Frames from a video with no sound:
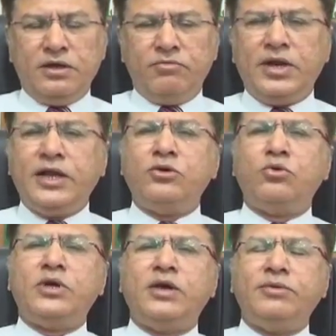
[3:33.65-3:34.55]
when I
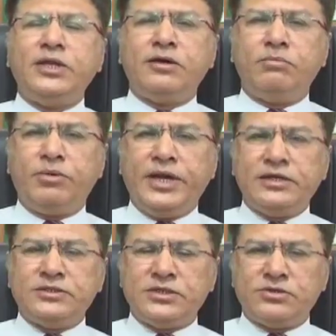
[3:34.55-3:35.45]
don't have any
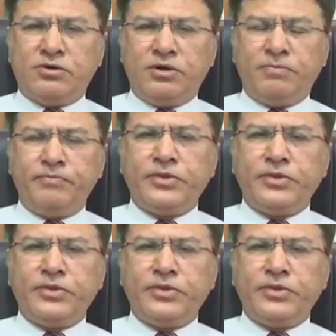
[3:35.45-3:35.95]
complaints at all?